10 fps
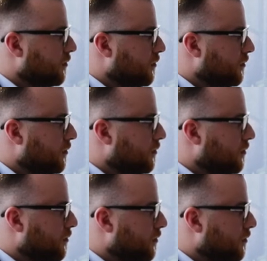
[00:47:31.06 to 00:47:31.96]

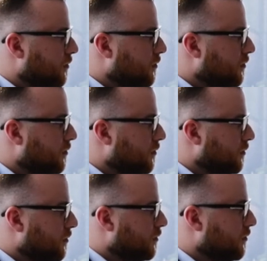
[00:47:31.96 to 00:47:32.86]

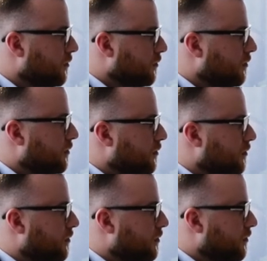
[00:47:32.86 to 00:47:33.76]

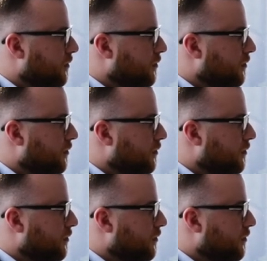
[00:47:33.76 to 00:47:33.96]
[no speech]